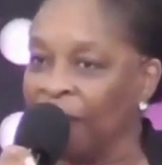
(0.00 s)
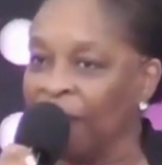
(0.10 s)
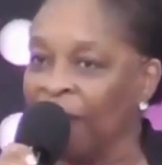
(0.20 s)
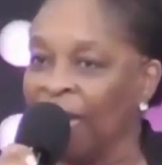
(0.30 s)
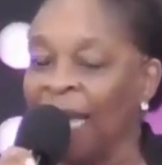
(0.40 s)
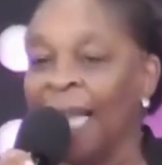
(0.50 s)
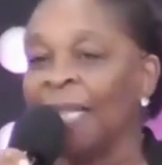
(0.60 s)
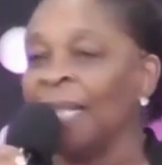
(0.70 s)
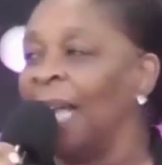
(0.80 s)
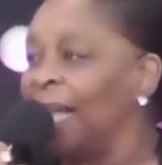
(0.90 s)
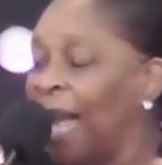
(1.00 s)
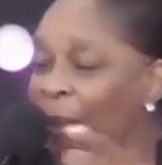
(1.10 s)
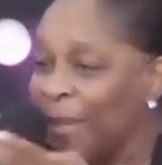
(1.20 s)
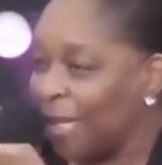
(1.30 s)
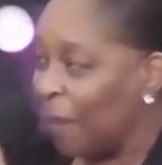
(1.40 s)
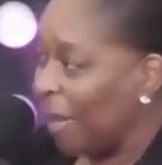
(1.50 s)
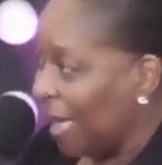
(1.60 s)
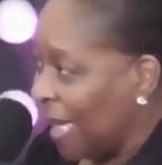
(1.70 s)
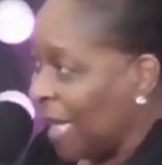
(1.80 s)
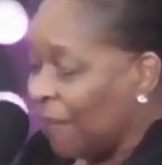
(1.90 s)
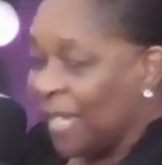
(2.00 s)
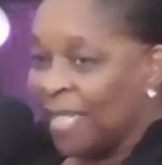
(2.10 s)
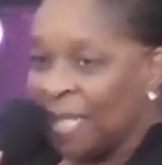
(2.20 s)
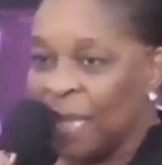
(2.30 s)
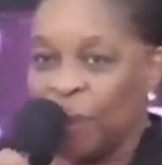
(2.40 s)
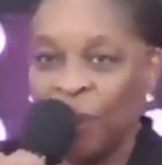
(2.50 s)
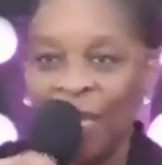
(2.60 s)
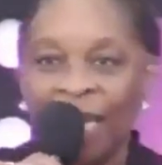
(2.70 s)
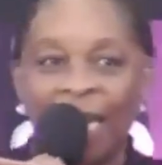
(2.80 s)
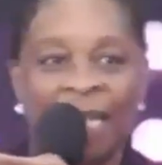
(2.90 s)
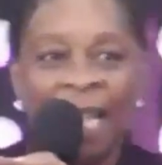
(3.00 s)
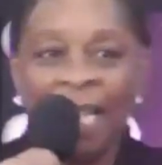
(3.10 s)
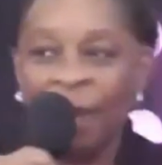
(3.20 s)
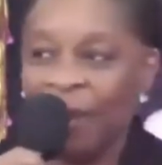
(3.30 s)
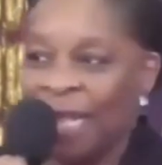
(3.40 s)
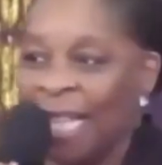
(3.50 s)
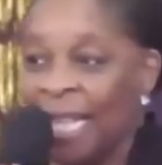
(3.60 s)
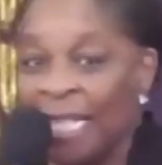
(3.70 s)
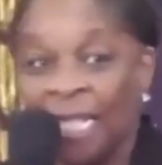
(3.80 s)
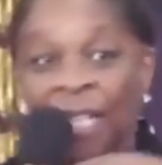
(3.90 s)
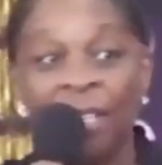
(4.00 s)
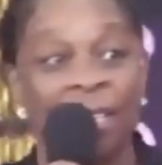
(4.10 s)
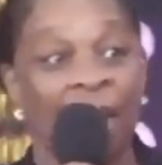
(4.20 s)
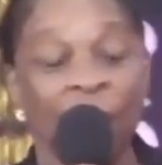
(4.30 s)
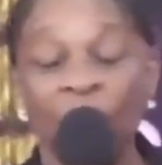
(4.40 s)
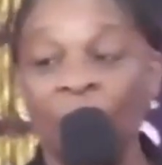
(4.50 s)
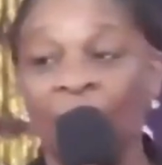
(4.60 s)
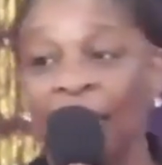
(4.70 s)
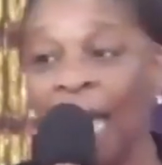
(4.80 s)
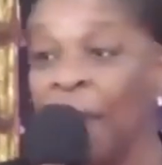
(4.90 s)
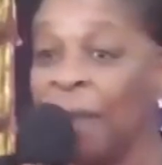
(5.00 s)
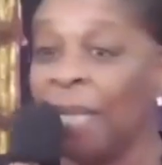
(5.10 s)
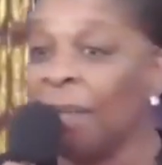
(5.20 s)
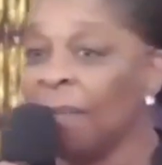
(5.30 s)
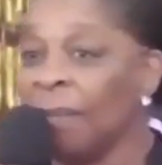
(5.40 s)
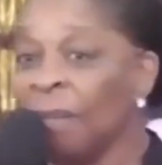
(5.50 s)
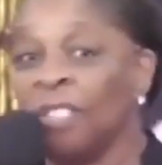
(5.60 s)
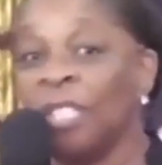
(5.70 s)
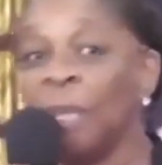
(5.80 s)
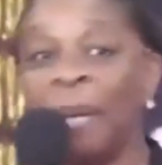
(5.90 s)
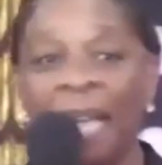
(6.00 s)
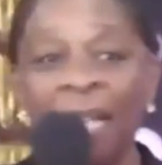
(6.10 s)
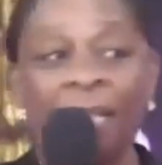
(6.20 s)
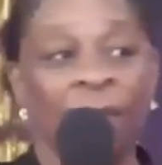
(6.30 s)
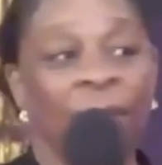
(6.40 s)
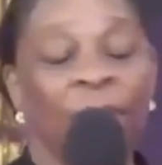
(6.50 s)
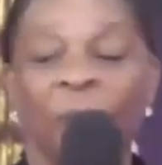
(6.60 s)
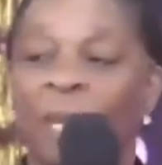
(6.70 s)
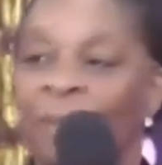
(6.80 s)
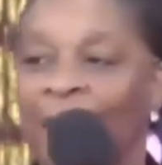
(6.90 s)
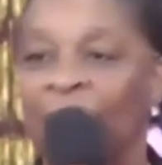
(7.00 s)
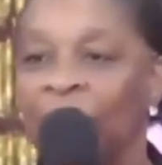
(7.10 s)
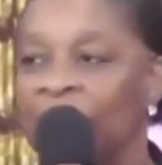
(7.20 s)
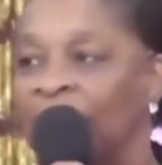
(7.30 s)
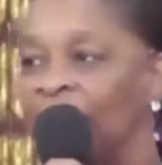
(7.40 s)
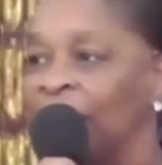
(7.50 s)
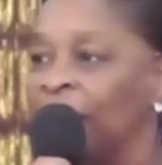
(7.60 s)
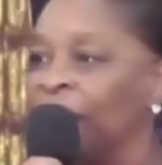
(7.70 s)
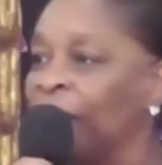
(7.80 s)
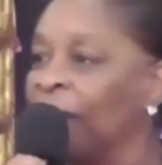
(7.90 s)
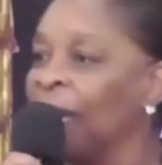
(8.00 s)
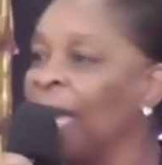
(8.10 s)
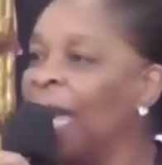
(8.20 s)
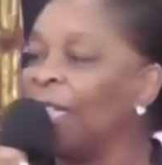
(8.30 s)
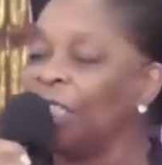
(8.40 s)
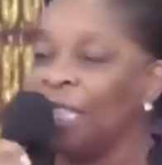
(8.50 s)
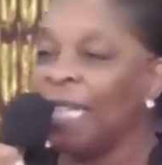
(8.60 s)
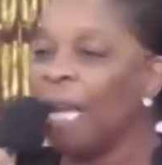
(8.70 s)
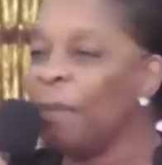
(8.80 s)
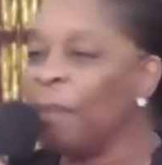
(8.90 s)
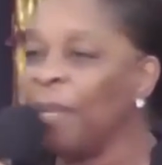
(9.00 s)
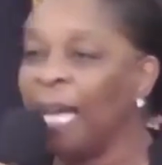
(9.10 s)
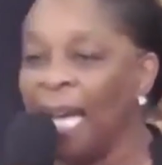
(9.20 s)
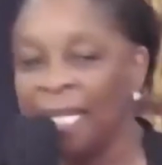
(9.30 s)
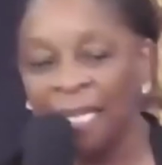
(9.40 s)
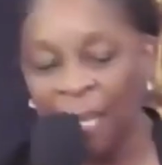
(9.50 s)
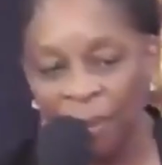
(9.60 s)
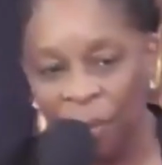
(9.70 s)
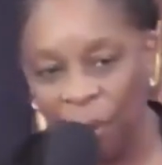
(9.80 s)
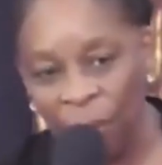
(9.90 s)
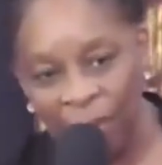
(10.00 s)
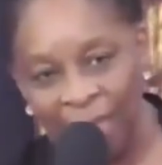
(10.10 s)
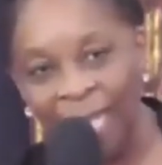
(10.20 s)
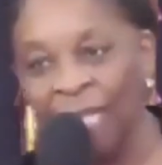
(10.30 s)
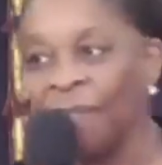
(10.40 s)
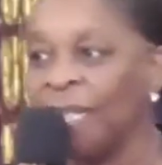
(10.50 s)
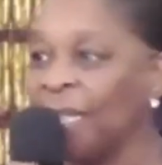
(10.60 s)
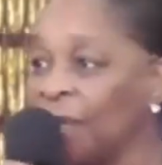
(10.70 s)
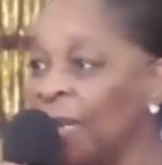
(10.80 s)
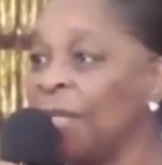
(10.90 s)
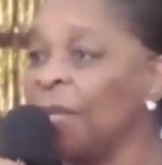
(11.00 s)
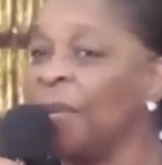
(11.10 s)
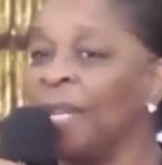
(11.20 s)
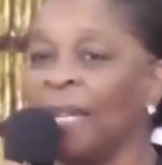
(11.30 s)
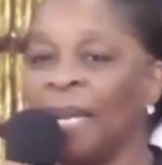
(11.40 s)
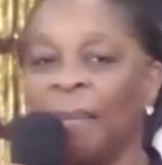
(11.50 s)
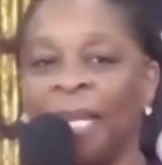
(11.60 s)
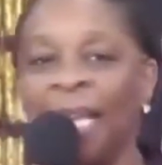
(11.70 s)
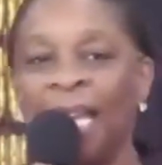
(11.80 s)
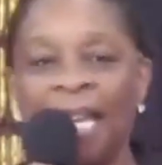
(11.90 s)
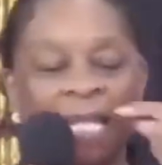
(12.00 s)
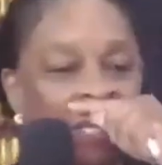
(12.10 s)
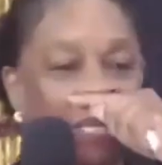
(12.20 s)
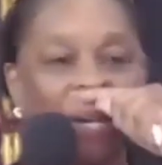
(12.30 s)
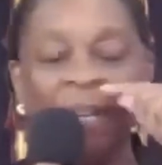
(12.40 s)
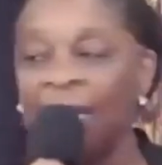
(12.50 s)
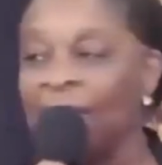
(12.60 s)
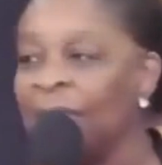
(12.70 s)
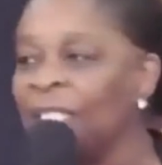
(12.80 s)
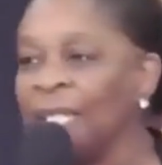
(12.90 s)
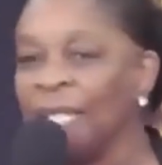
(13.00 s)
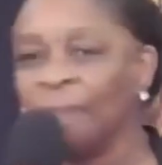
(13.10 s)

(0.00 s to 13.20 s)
Like, I was coming in the elevator this morning, and there was a lady, and her son came in, just about held the door for me, and ran upstairs. And she came on behind, and I was holding the elevator because I saw her coming. And she got in and she said,